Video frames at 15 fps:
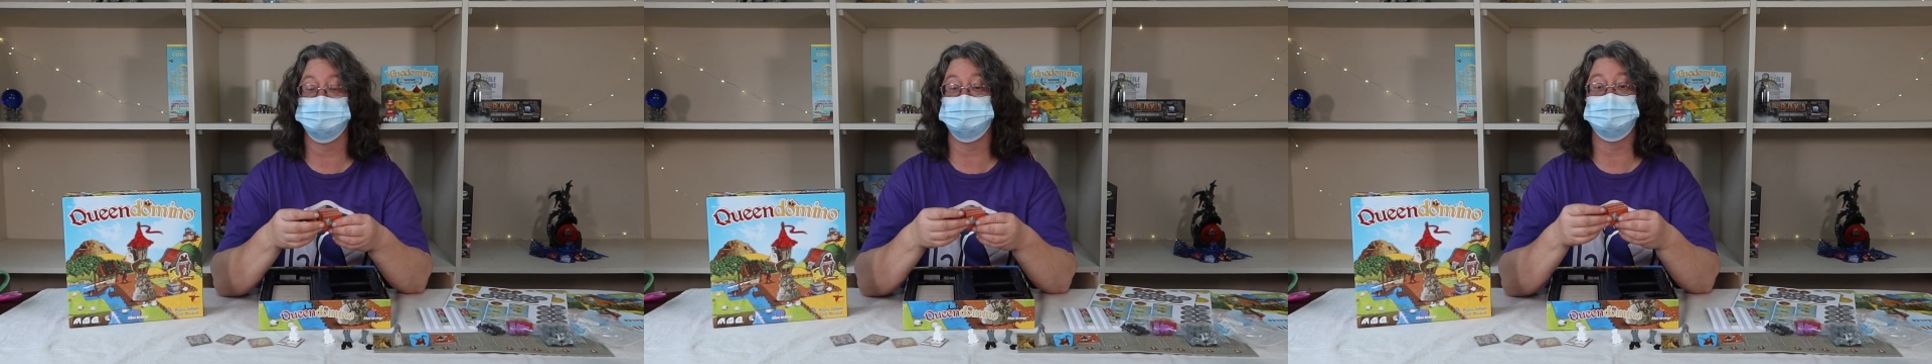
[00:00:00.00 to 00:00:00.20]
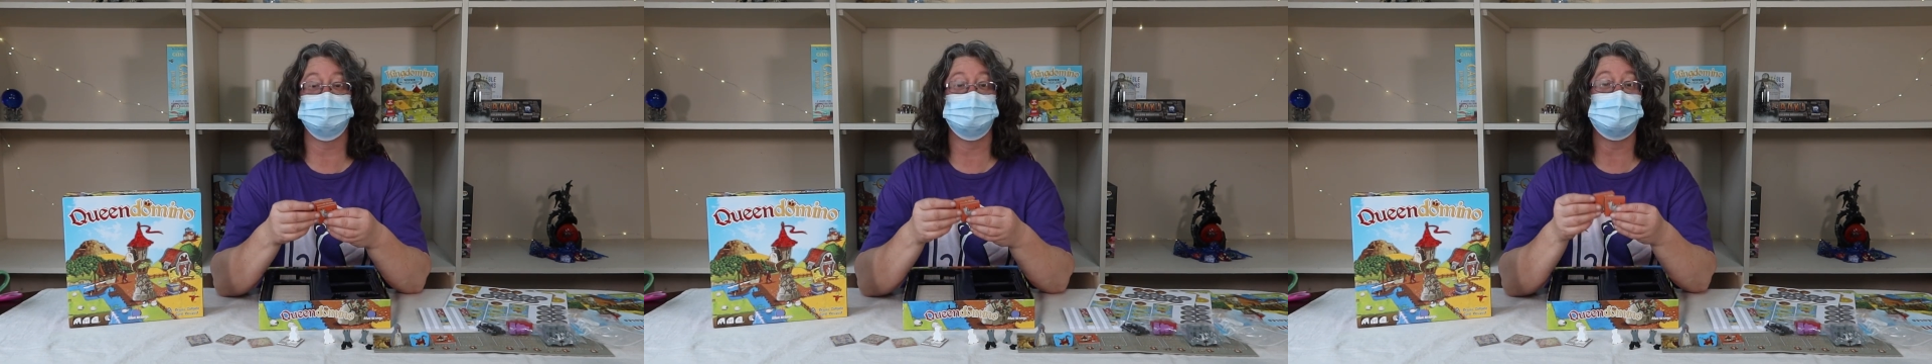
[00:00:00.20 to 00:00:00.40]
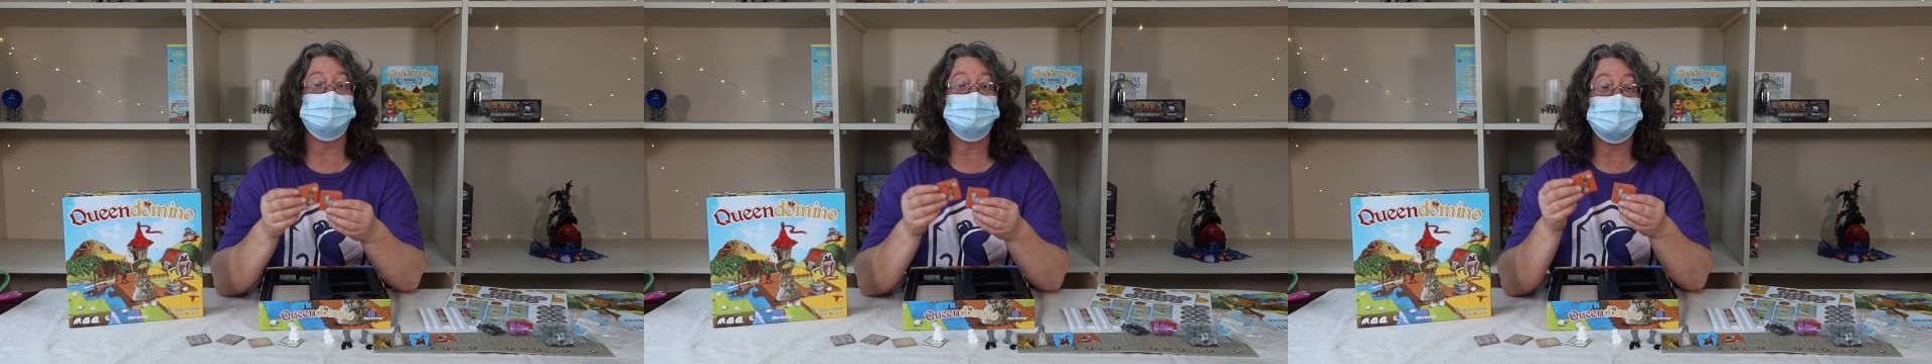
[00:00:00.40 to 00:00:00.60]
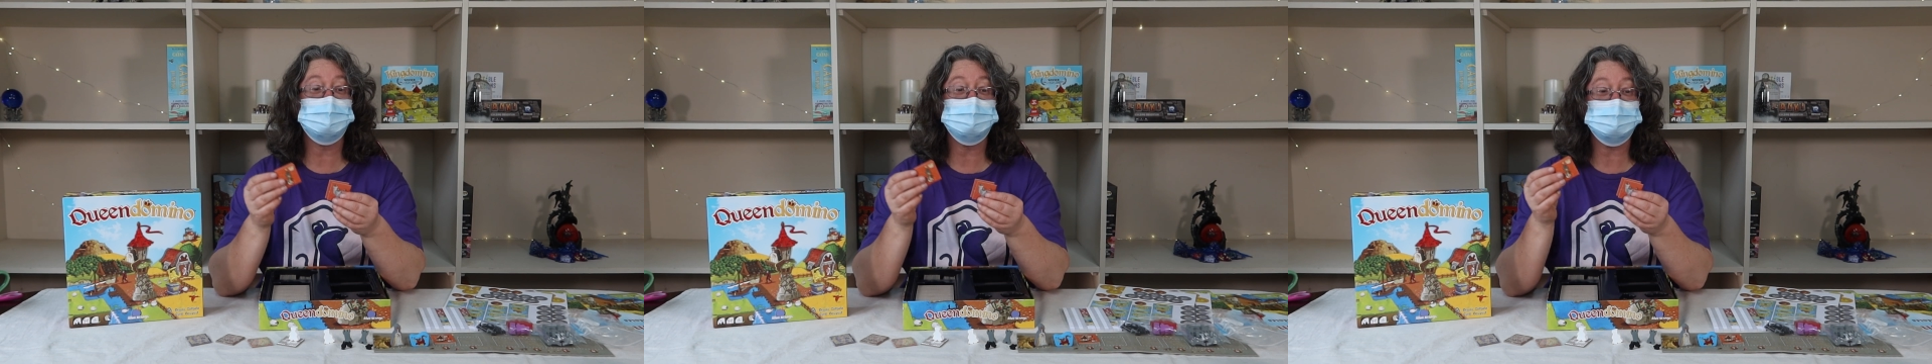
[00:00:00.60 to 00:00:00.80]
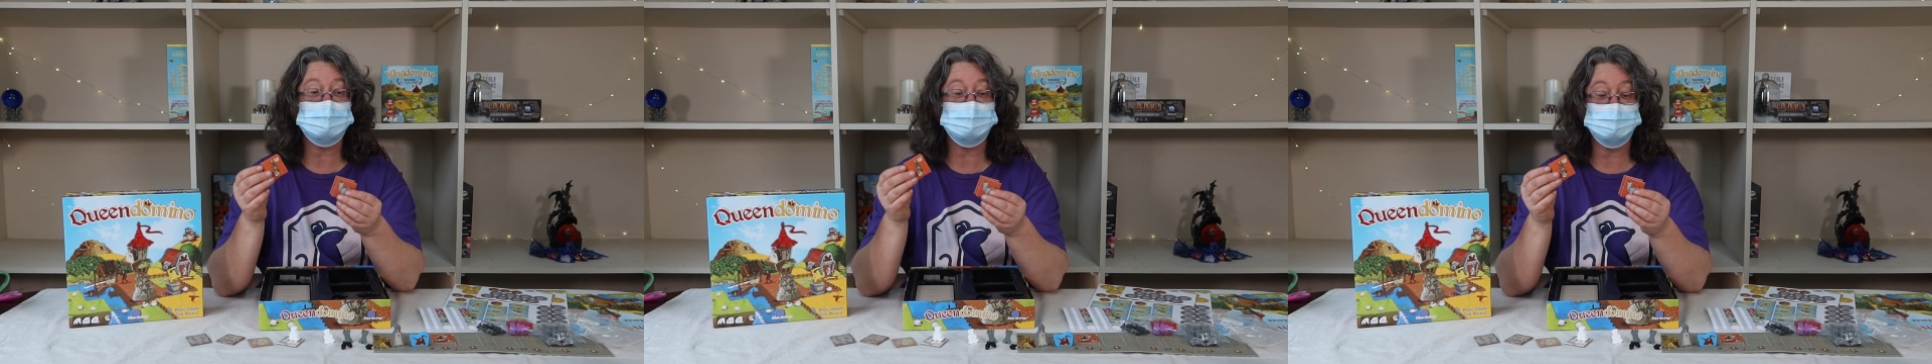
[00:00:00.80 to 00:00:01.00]
No
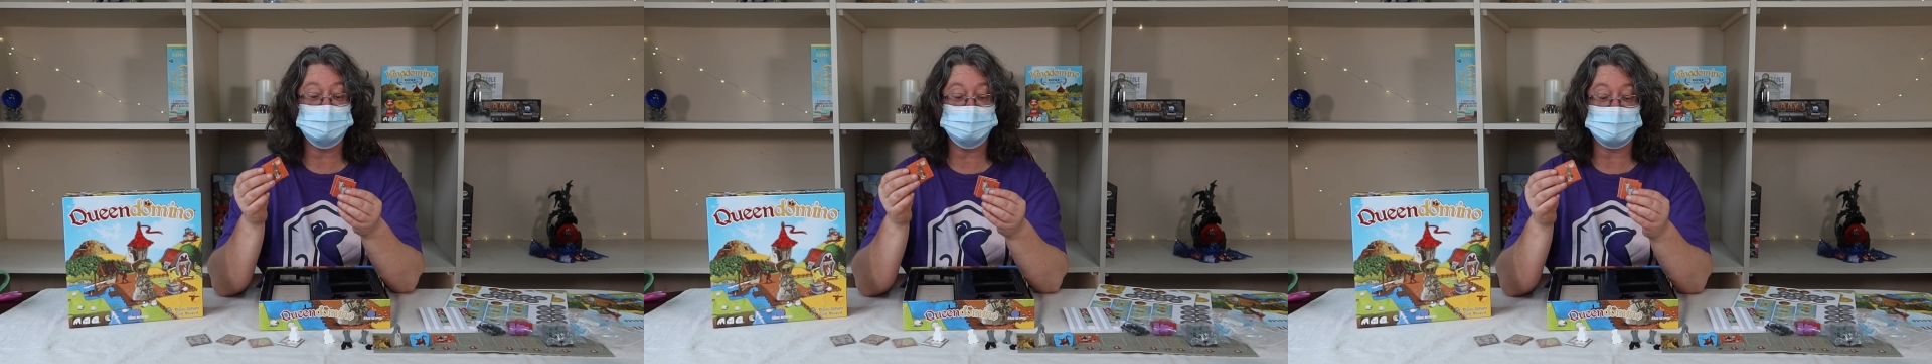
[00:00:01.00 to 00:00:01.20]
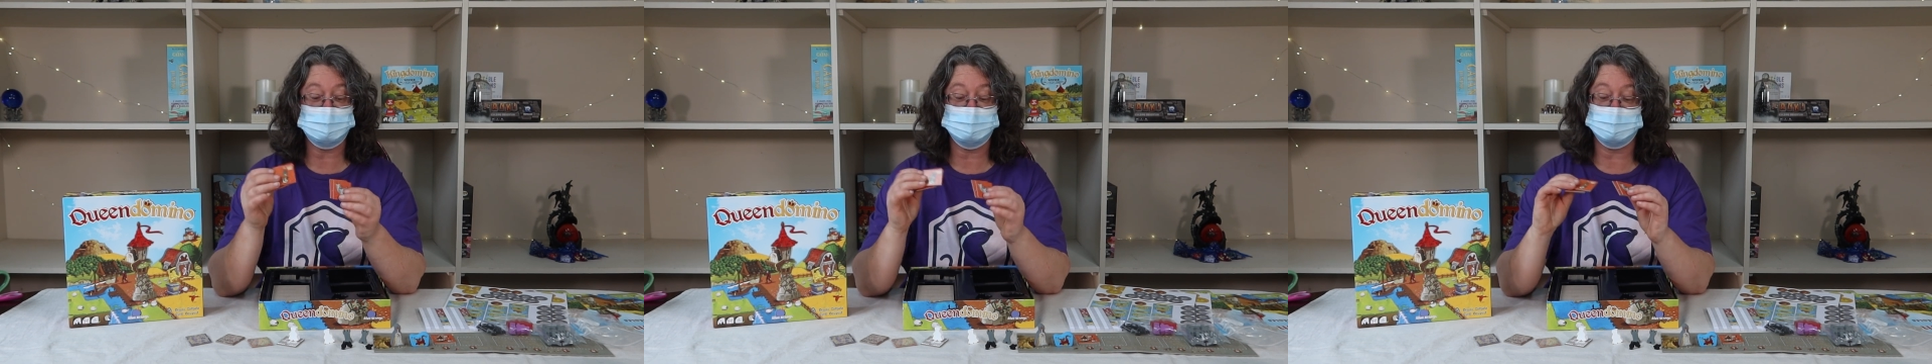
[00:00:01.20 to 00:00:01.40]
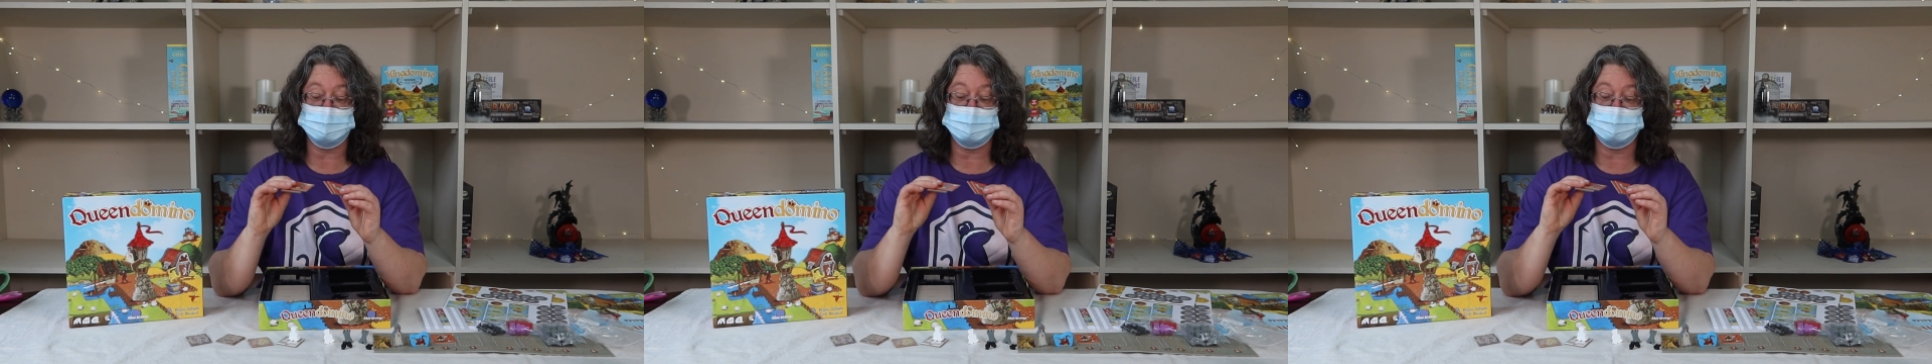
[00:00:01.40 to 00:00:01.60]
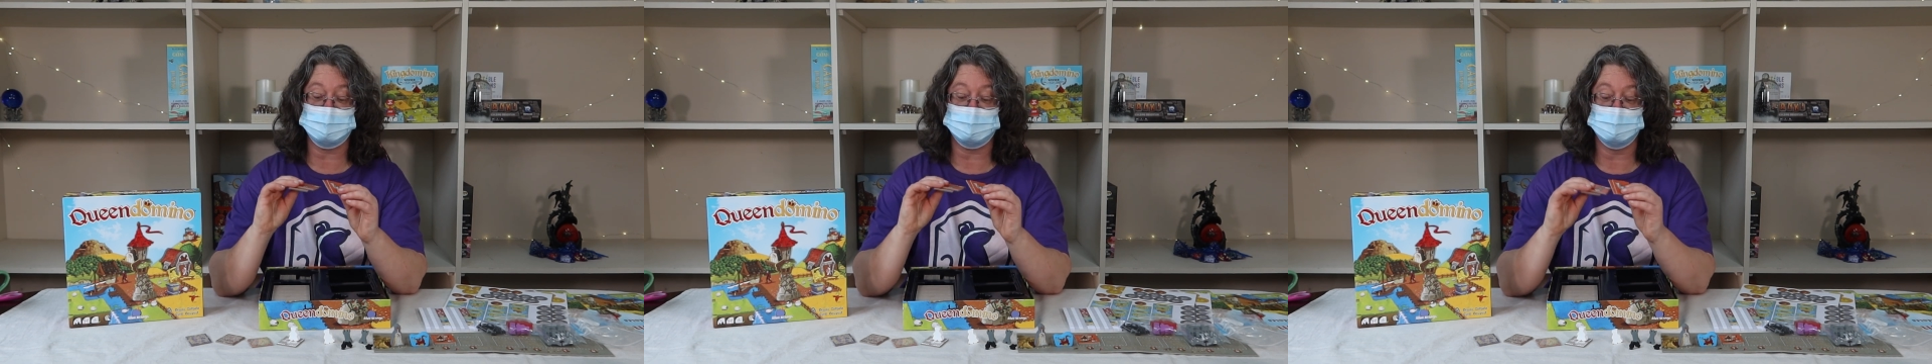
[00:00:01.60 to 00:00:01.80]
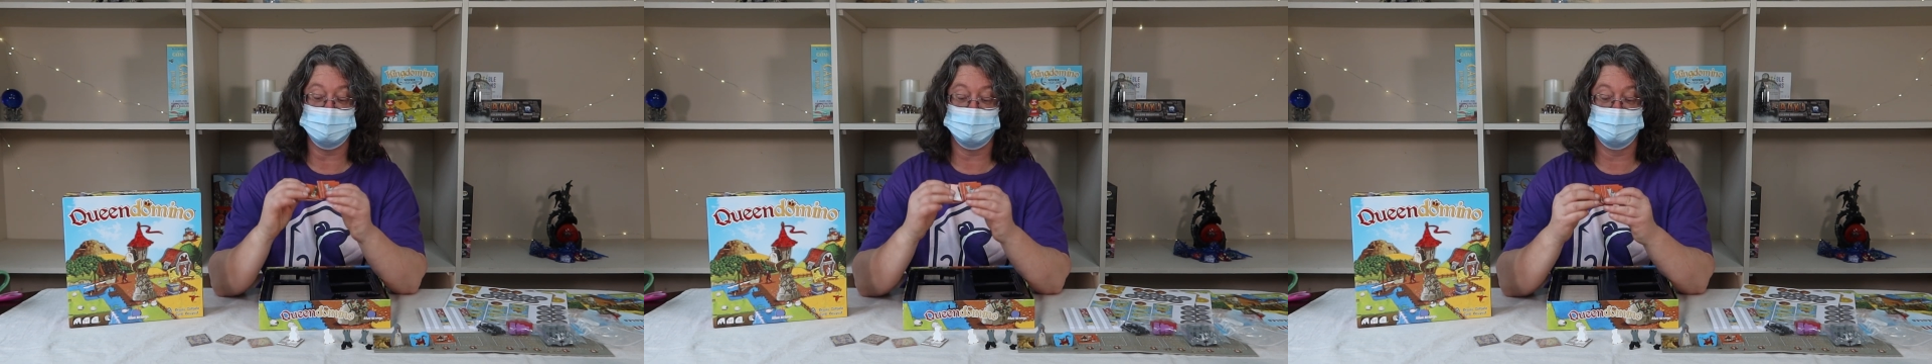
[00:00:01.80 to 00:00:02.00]
idea what they're
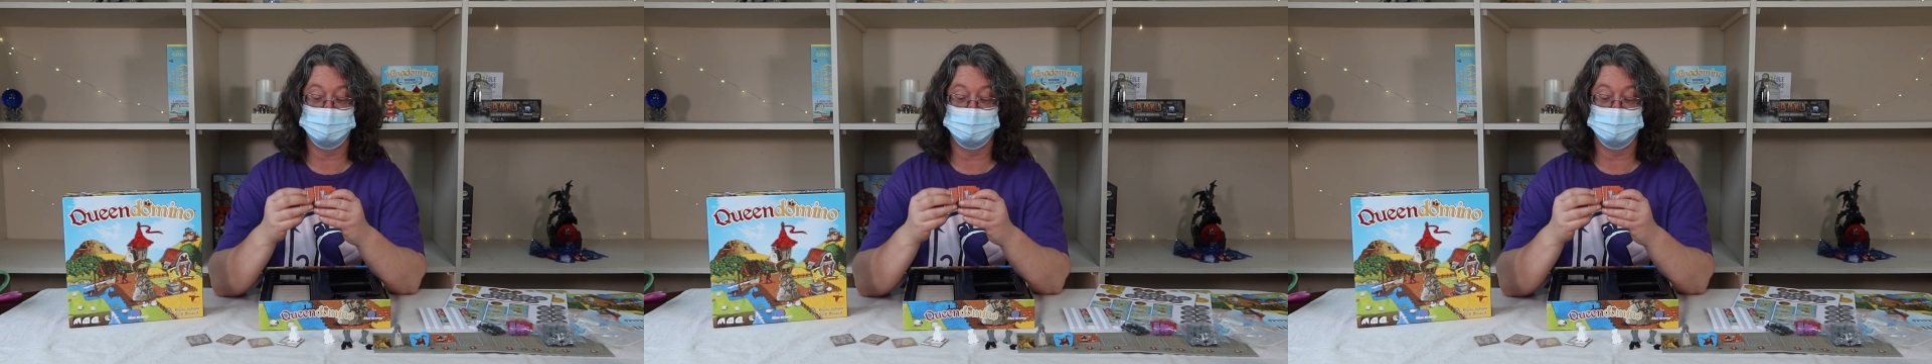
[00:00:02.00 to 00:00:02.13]
for.